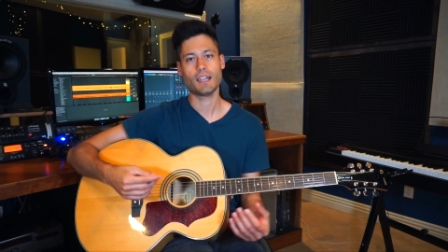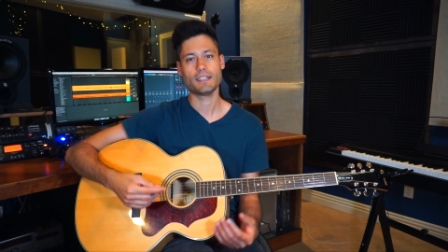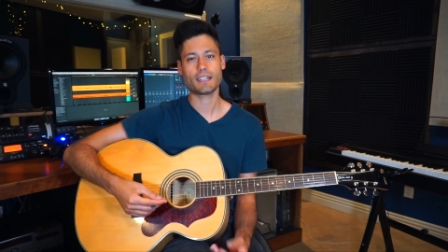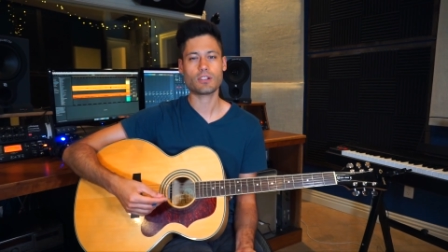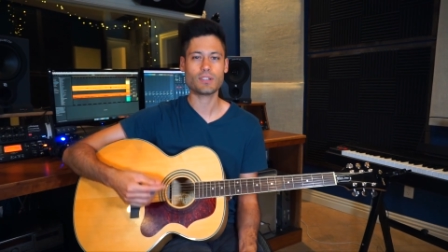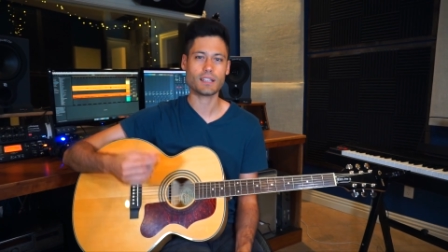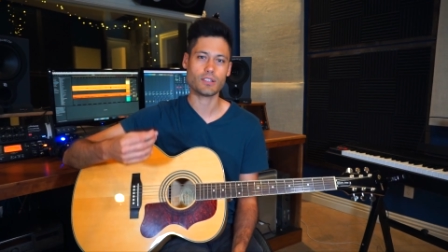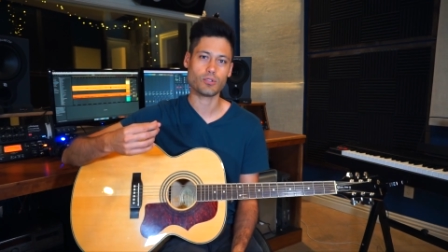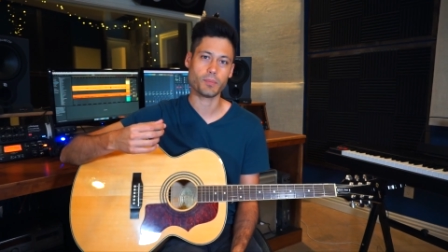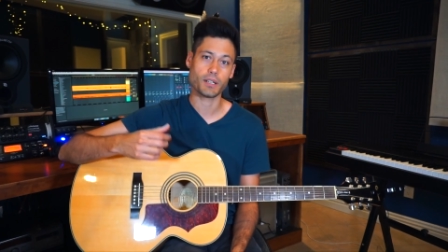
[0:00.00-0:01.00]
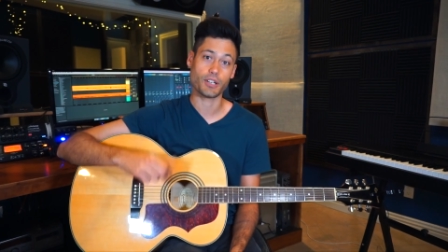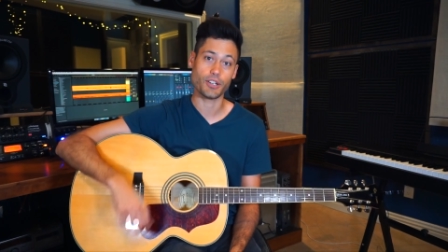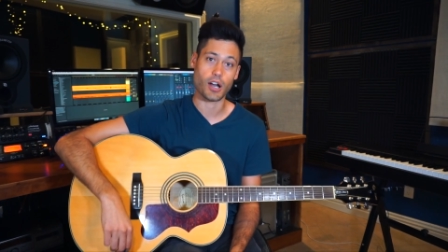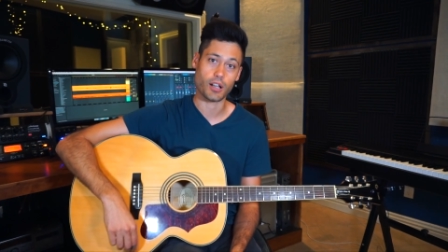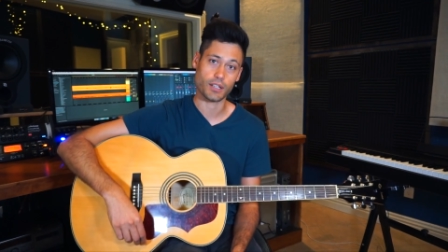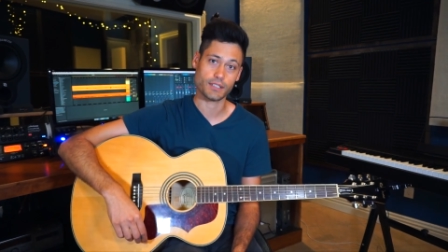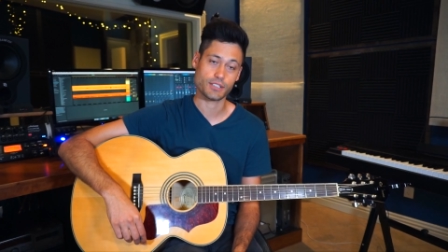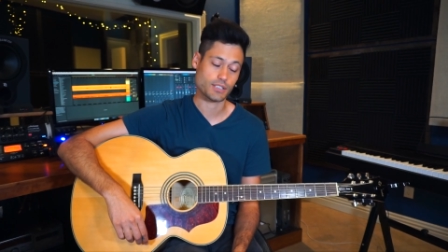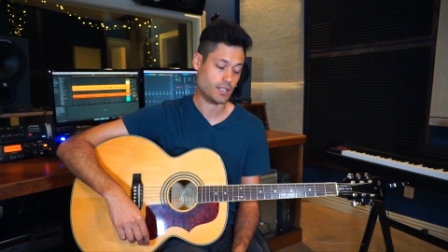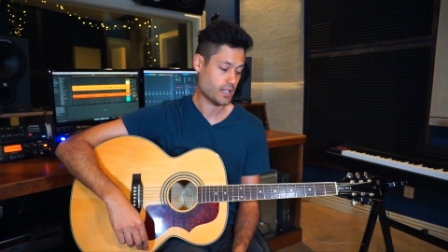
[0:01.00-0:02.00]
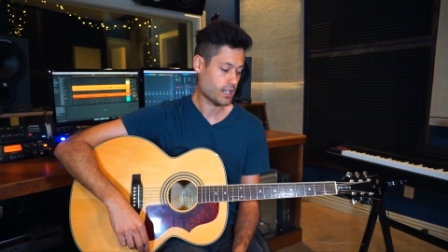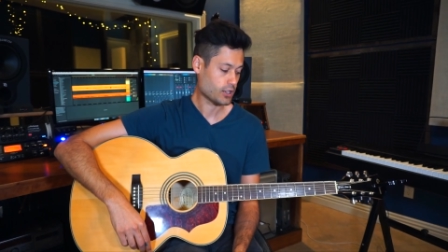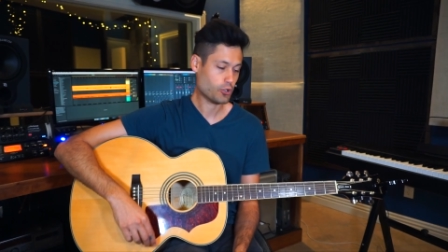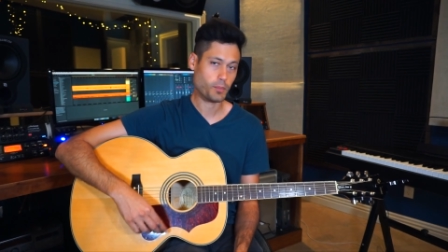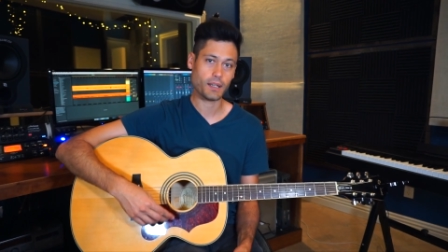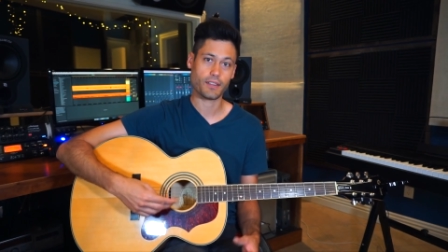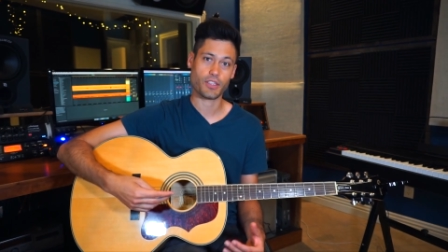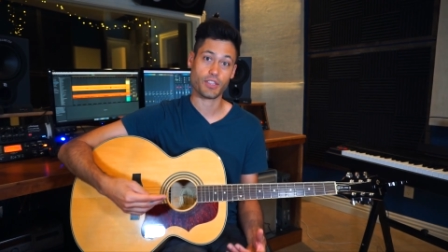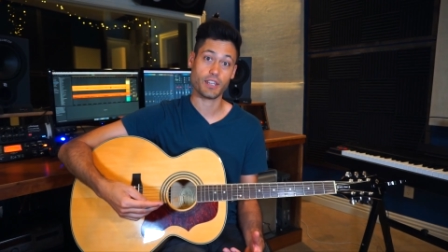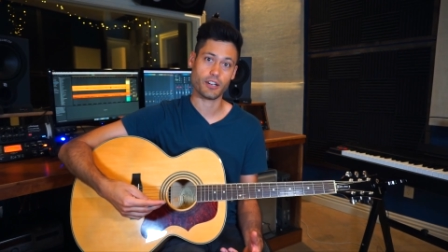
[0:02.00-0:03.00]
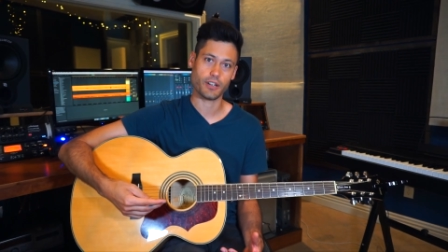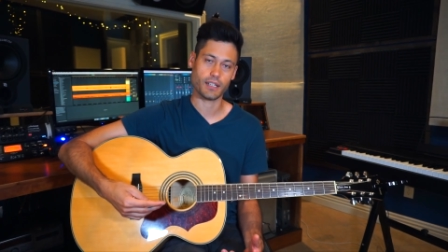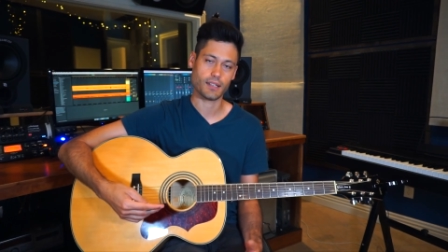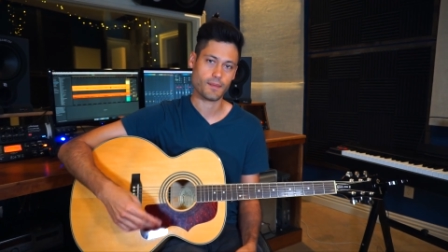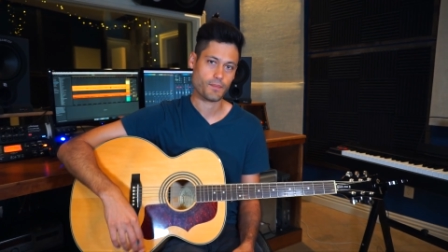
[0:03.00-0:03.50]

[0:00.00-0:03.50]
not only a little bit of knowledge, a little bit of theory,